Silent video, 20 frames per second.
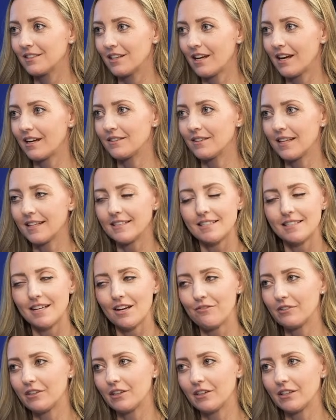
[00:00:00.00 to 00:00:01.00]
Yeah, and that's
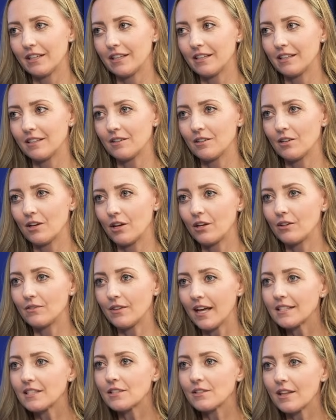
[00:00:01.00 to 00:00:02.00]
definitely
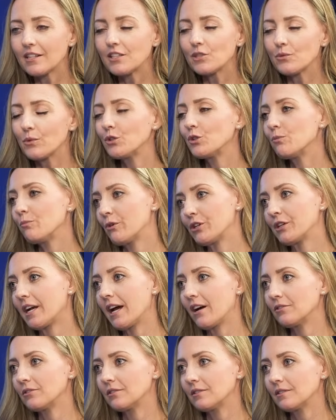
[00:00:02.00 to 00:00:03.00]
that's a road to
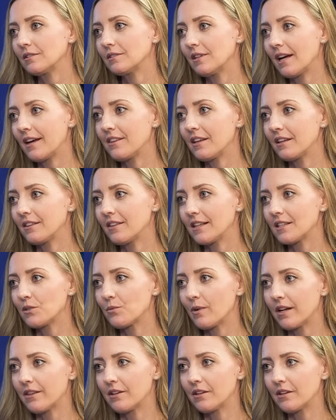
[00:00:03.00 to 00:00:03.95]
burnout. I think that's why